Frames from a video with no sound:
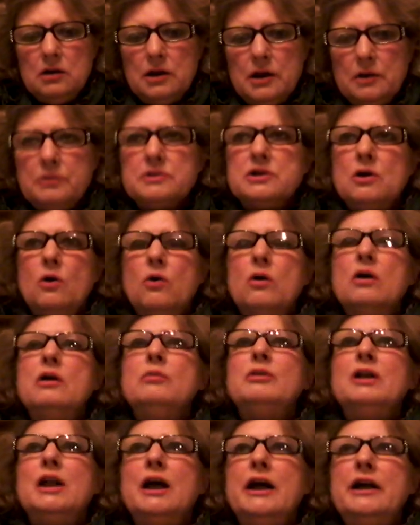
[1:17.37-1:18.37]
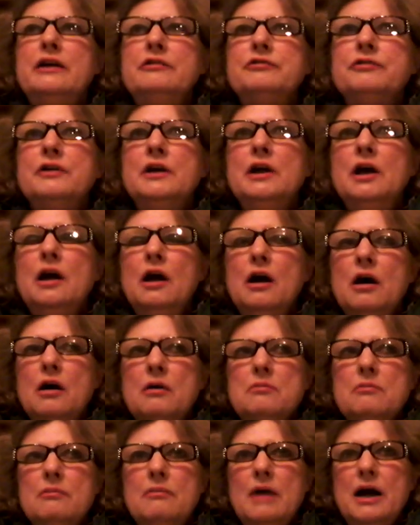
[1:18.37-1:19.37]
It was a horrible life.
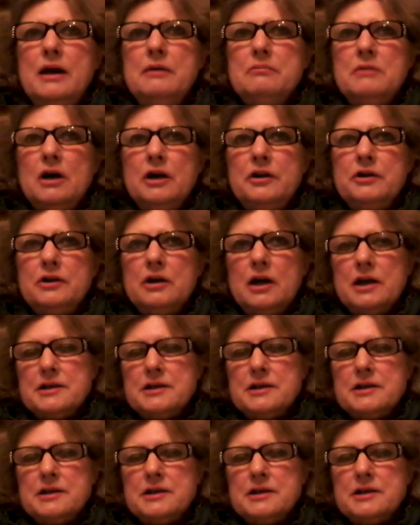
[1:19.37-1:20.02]
My mother,